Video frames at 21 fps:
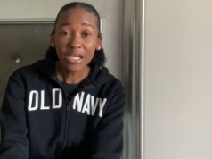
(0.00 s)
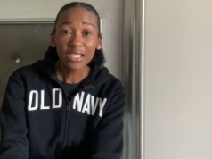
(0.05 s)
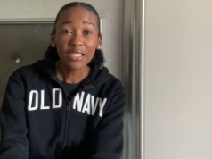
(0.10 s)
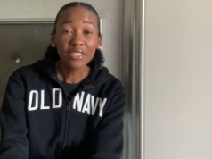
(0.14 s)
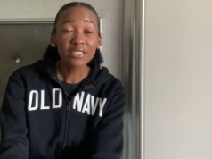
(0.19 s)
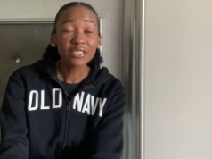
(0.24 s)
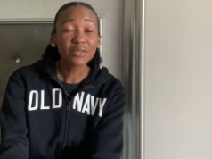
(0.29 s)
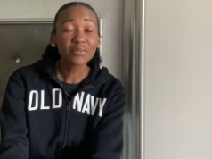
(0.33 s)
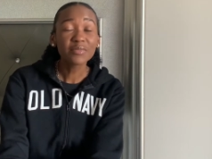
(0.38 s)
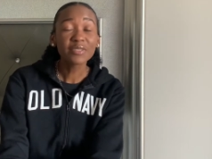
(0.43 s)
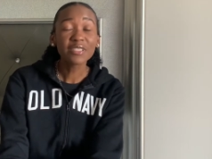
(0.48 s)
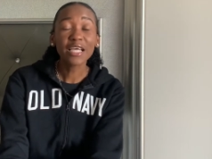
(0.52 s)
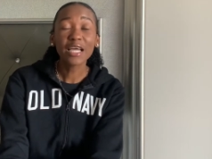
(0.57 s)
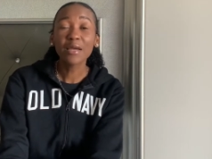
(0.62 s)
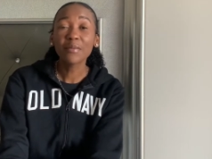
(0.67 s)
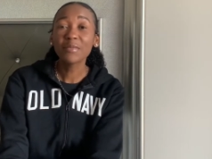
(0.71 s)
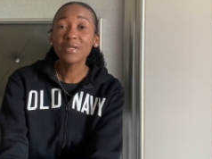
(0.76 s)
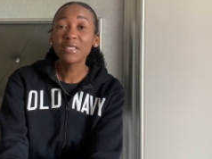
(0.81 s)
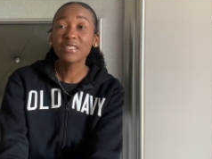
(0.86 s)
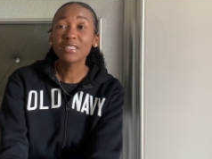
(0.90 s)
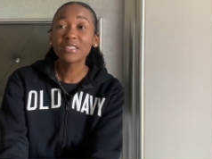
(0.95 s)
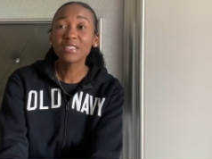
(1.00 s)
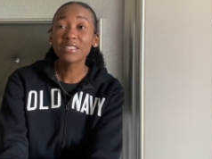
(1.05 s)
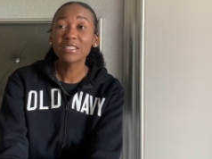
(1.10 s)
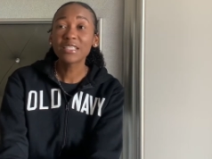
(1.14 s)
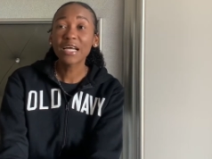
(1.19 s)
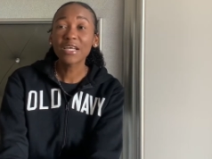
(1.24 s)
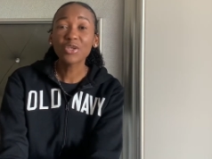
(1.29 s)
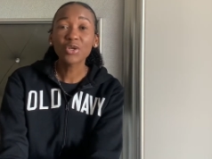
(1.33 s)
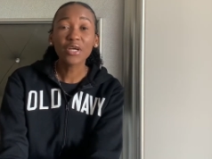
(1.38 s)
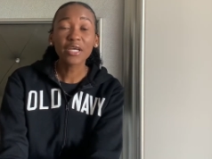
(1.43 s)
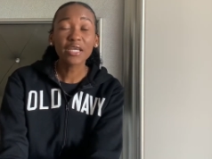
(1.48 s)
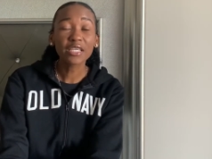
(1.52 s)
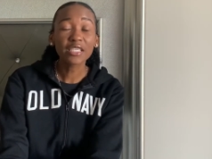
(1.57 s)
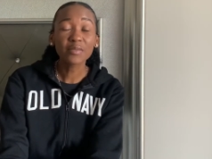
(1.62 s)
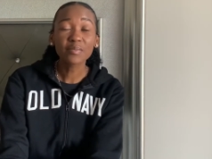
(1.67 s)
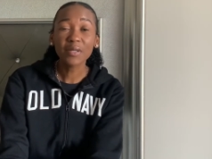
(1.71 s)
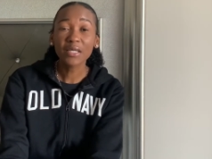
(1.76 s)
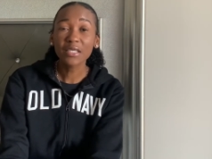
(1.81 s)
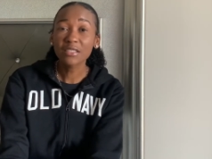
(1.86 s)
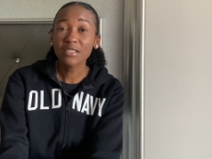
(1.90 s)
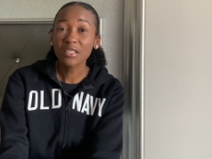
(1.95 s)
sometimes it is that you're
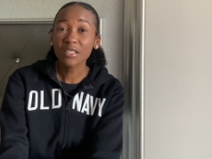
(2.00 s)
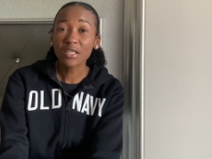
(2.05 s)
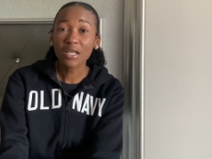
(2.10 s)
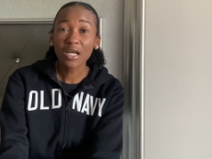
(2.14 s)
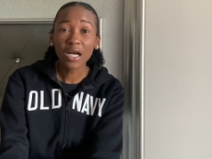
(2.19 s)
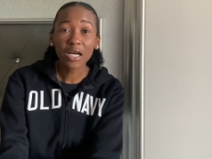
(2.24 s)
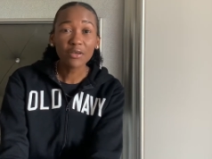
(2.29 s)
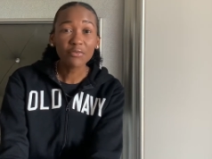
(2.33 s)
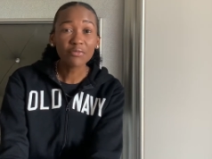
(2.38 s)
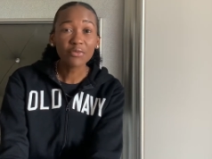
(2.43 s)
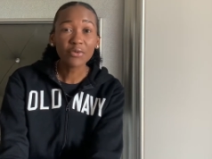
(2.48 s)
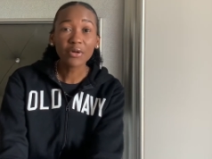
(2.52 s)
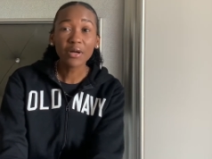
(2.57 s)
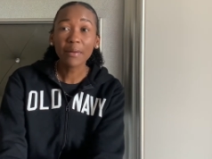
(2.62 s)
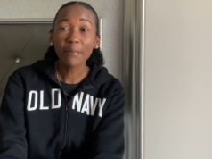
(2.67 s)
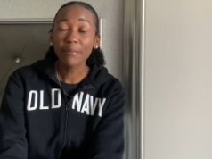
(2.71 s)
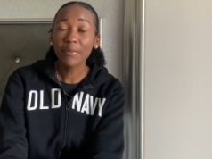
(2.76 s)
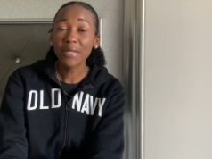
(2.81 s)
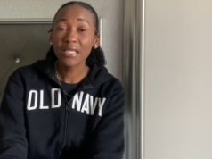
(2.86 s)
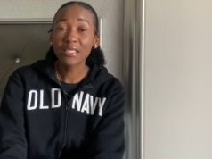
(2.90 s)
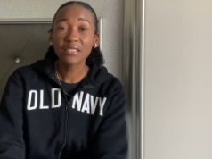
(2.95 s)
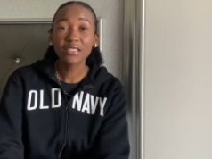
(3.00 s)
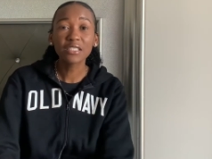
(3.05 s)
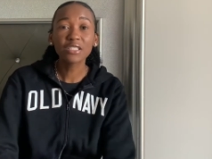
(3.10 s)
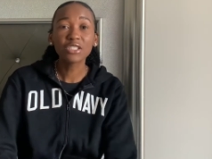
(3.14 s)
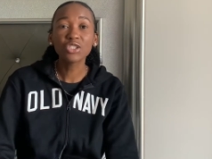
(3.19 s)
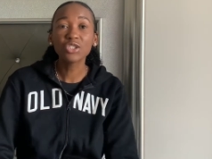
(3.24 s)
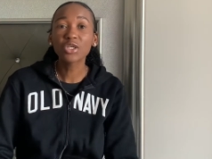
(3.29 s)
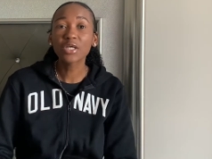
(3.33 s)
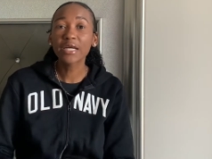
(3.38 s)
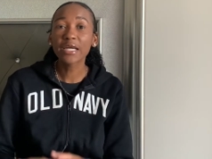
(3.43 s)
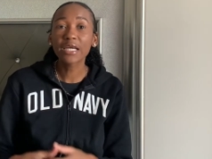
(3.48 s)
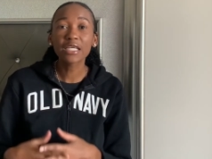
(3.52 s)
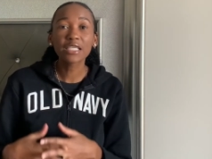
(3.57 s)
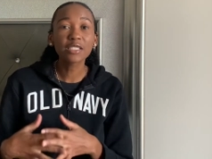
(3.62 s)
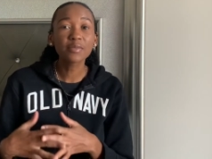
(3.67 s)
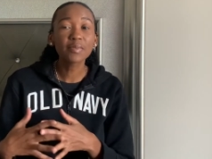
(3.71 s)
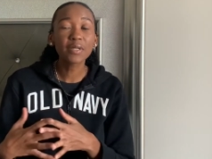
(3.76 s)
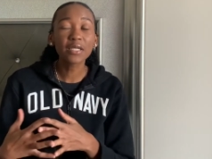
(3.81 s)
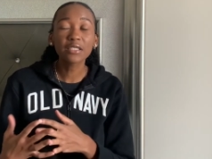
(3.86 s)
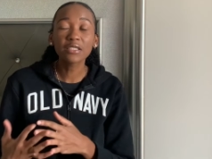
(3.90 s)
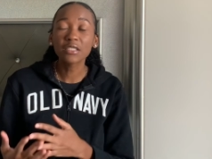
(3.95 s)
expecting god for a blessing you're
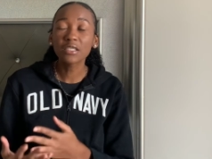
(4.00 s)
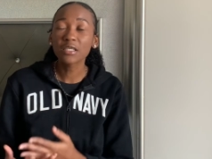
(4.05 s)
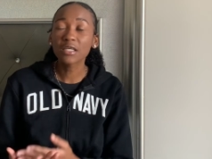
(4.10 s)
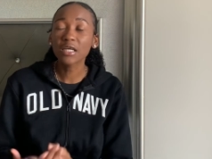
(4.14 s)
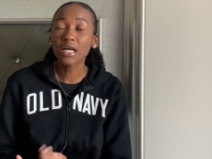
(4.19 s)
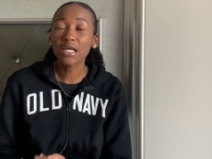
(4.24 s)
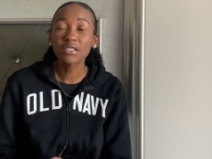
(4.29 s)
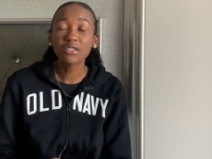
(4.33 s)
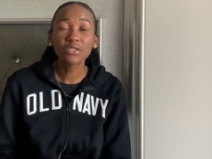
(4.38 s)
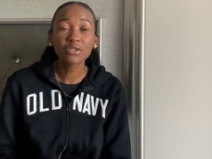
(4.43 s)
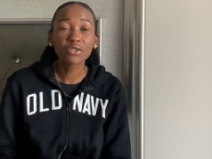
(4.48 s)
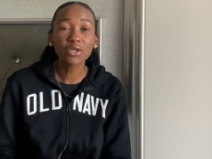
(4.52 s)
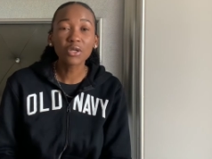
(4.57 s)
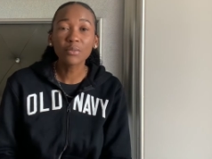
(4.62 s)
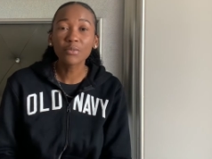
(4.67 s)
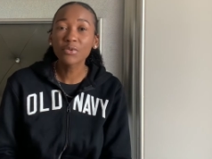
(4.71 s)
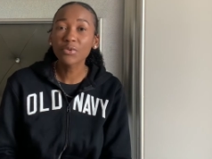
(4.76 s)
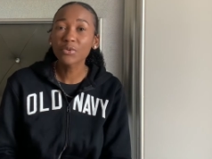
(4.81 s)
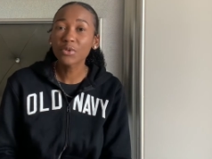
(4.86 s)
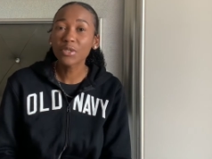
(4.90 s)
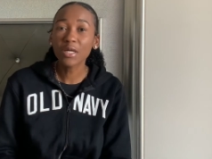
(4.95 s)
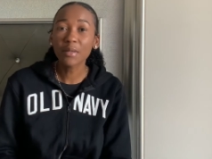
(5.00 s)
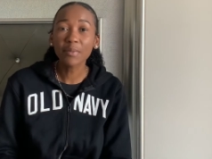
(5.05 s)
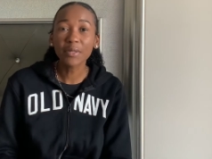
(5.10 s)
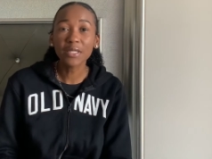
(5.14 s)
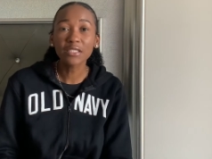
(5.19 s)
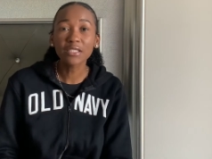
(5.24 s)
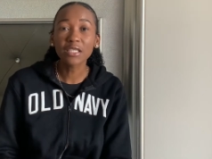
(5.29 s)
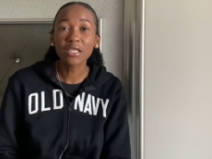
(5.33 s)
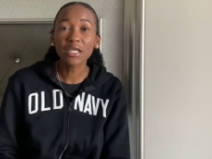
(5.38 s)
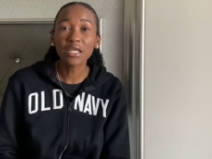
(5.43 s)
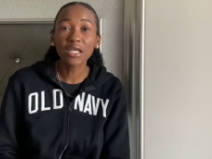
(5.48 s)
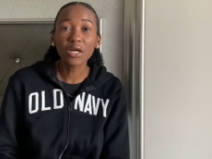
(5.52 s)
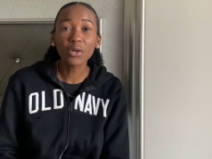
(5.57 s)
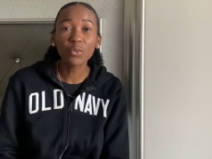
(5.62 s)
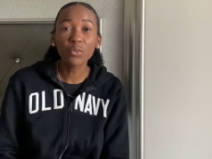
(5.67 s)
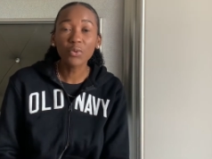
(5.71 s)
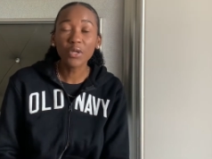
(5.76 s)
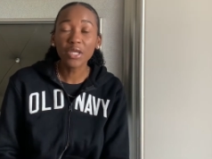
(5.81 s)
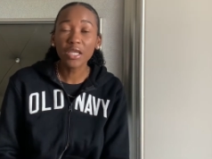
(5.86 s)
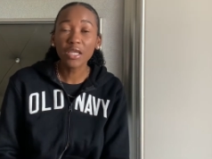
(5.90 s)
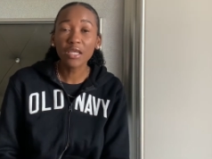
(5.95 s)
expecting god to come through in a particular
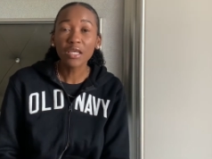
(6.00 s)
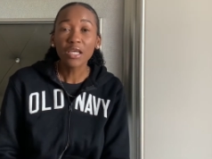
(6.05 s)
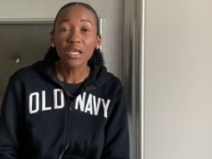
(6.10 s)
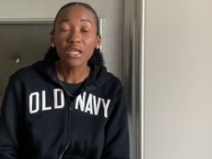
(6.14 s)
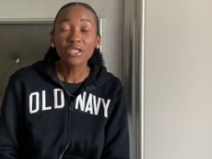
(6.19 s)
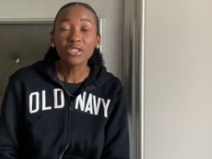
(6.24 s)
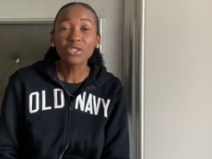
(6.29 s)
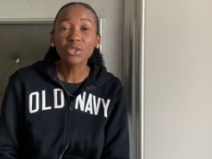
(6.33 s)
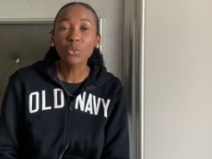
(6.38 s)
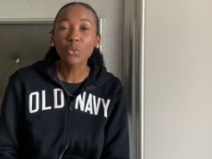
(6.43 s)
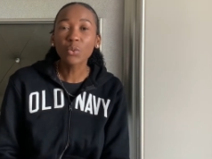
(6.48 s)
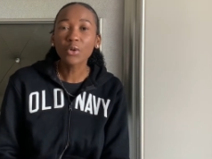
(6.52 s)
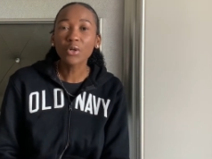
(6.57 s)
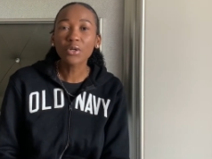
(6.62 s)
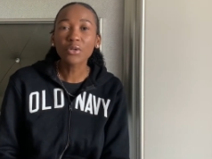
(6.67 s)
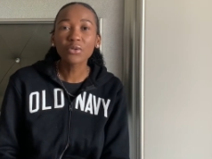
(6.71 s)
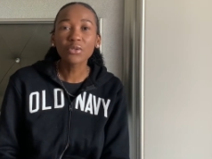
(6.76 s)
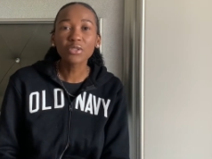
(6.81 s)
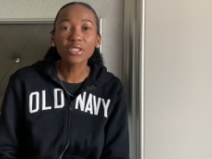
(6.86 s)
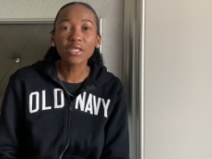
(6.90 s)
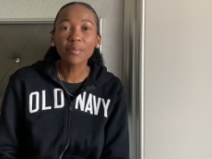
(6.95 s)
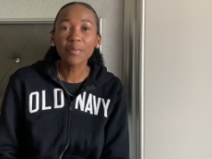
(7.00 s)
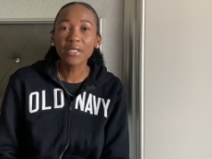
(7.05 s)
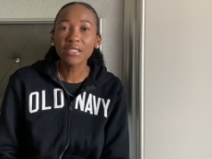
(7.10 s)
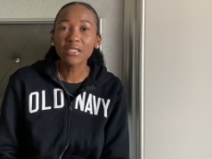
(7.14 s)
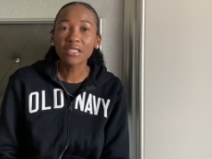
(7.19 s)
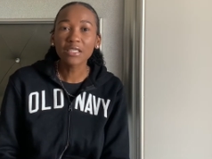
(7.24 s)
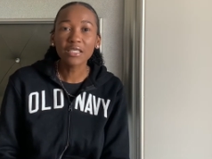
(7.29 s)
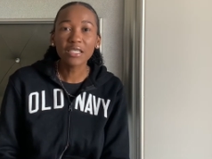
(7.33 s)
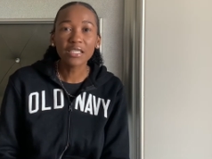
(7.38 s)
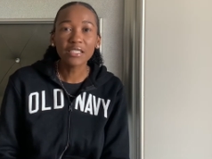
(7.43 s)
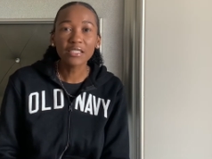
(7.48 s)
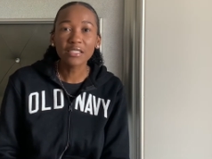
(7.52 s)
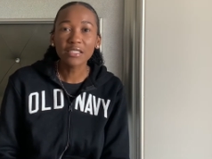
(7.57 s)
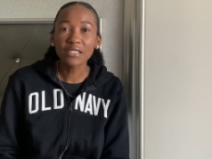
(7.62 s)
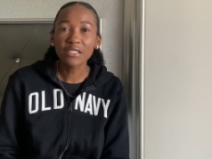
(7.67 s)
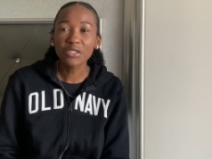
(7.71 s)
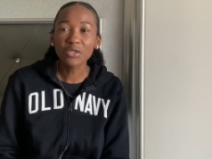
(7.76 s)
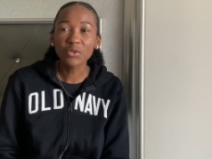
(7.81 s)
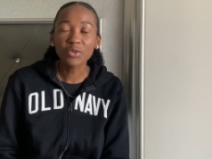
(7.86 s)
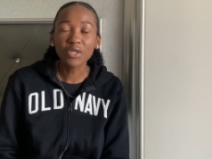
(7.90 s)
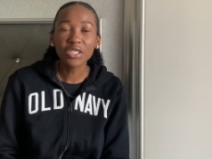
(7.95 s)
way to work out a particular
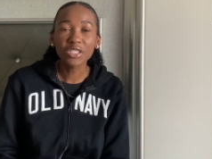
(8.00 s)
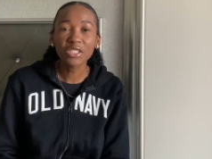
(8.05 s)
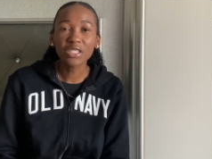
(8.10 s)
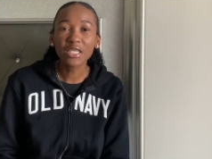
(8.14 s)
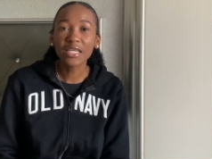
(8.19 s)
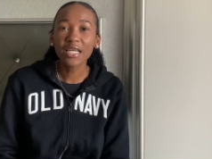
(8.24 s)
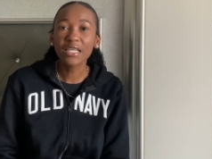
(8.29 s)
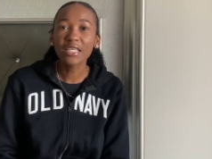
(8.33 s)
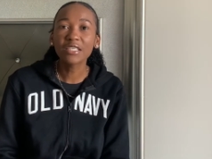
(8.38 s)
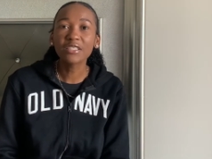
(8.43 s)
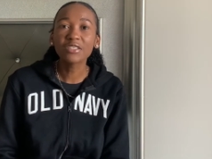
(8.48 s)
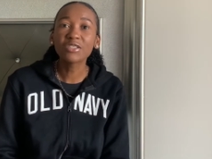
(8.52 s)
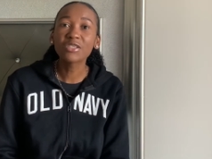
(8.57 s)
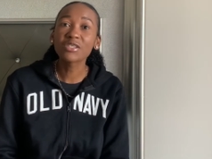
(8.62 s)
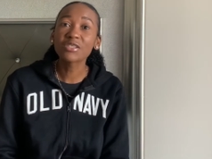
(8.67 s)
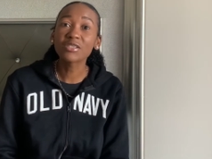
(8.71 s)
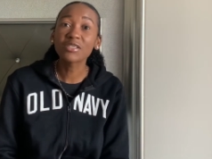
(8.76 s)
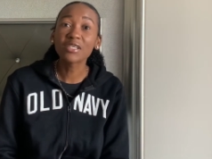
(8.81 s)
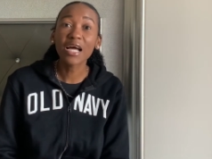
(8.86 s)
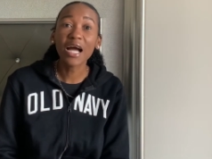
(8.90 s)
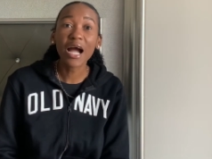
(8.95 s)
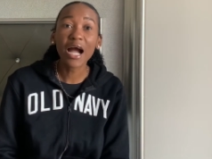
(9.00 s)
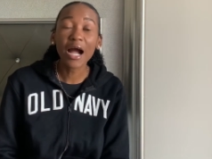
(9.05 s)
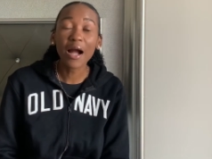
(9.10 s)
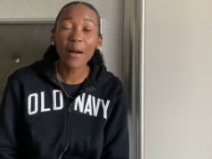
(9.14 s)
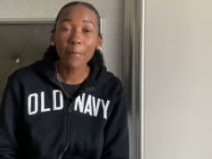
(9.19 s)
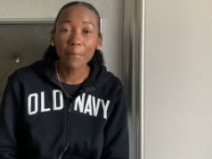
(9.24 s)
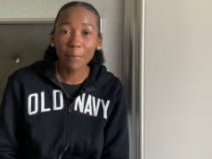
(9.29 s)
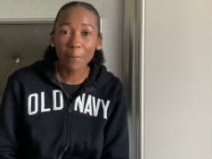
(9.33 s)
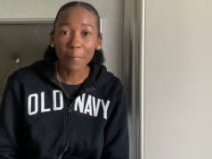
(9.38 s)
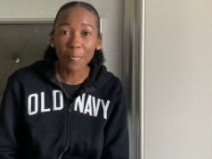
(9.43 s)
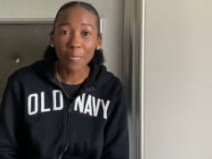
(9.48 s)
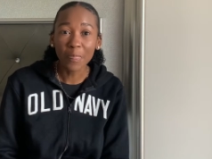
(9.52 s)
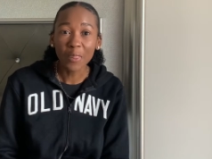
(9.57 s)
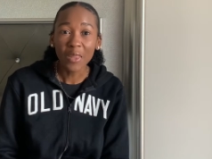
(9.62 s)
situation and it doesn't happen